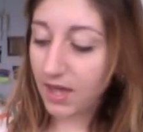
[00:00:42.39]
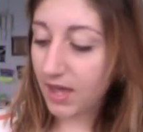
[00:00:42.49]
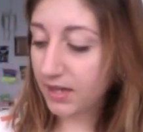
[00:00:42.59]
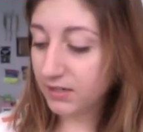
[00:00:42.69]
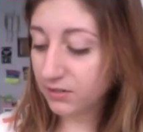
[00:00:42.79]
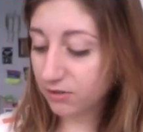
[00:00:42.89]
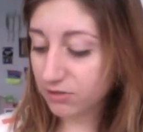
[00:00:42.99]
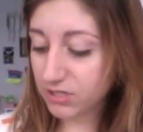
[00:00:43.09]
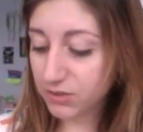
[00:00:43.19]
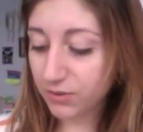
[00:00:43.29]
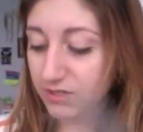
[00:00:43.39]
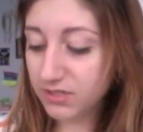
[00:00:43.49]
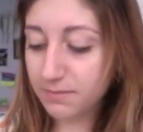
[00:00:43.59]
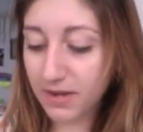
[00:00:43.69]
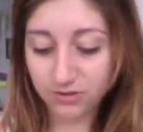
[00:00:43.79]
and you're just going to
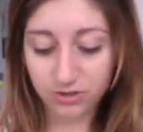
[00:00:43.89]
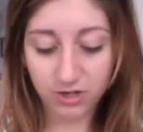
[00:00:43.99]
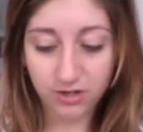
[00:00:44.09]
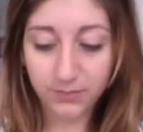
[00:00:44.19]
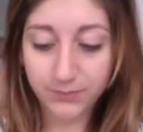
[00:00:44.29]
measure